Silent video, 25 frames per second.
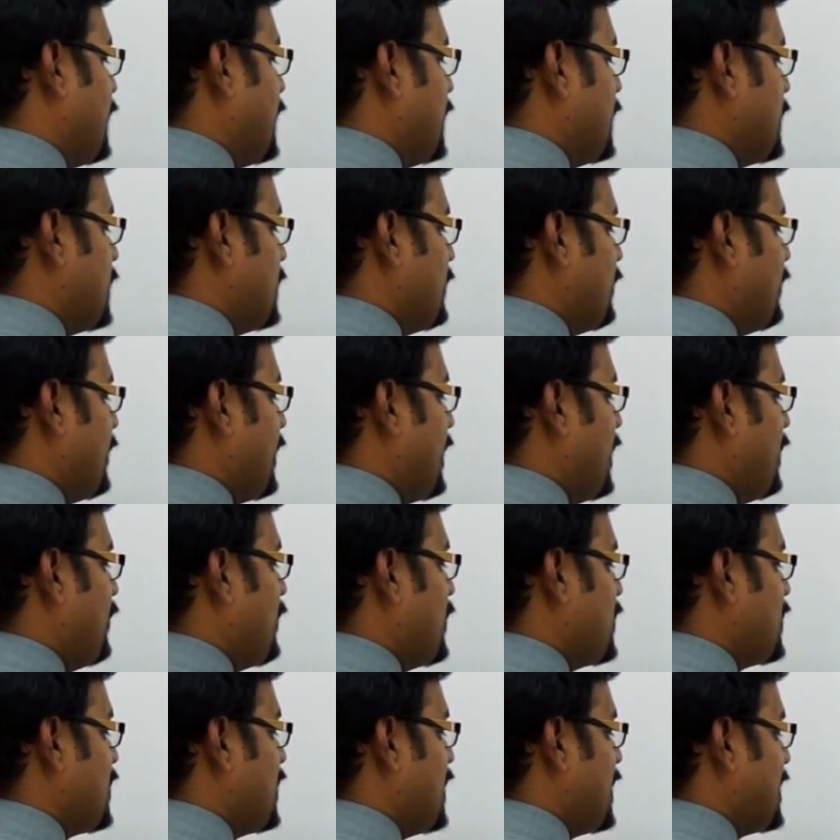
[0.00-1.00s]
is very
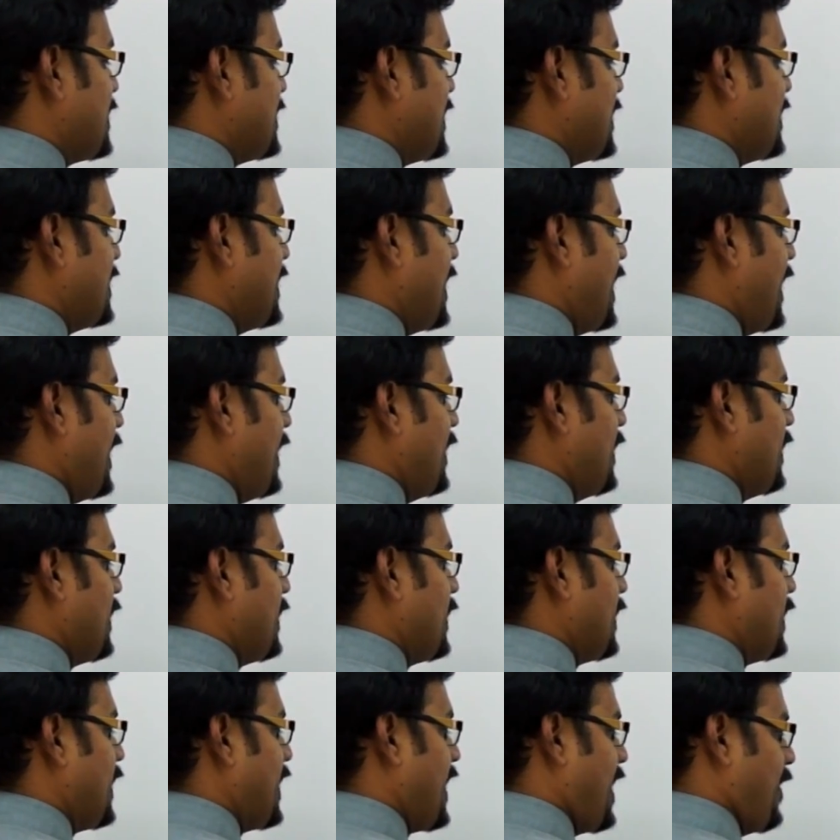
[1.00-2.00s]
much lesser than
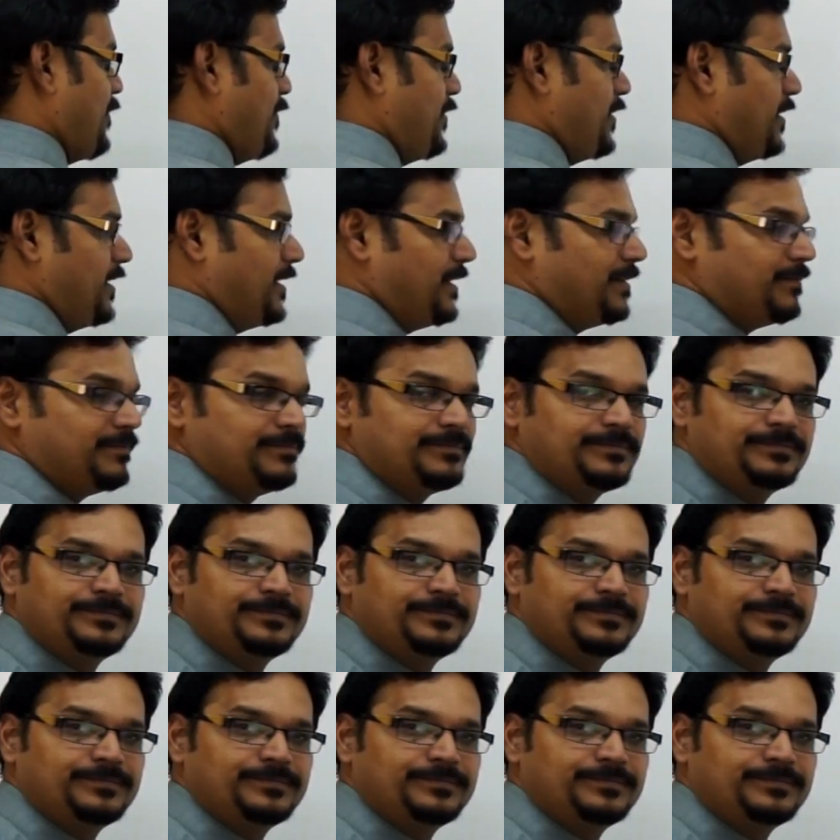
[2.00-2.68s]
capital M.